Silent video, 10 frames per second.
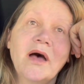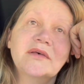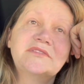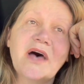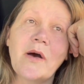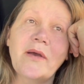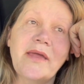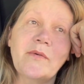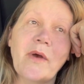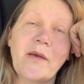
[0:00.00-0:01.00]
So
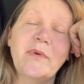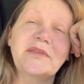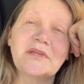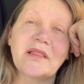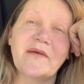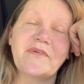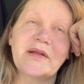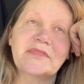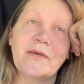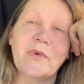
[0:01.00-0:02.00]
anyway, we deliver
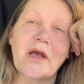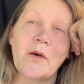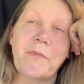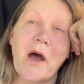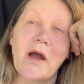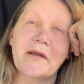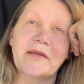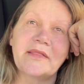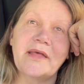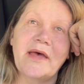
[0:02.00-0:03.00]
it, then we go park,
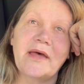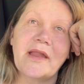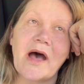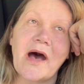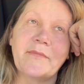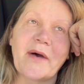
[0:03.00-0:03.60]
and then uh,